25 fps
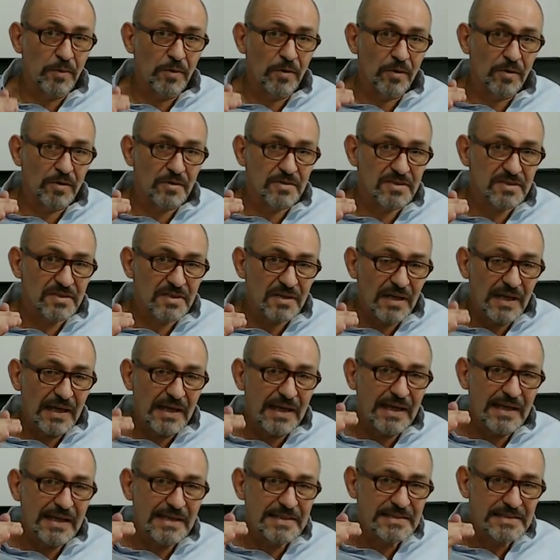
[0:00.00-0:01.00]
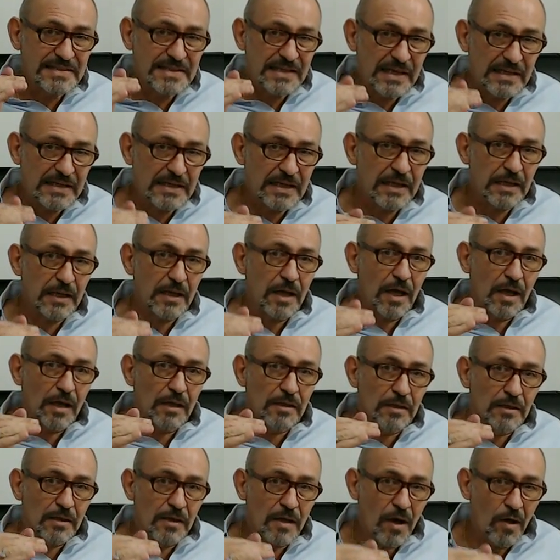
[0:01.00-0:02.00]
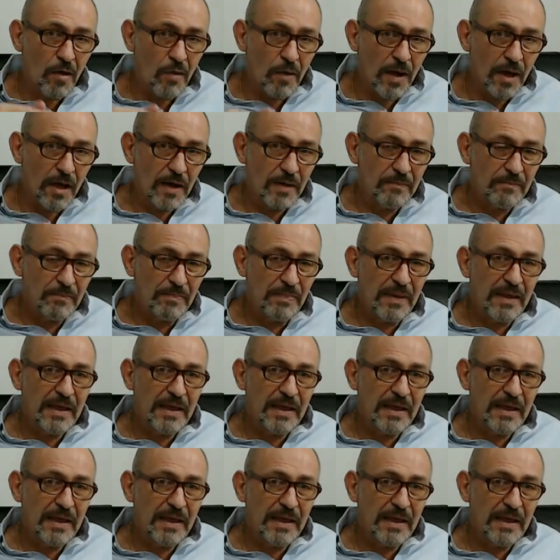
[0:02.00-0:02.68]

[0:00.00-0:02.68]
pause is getting lower.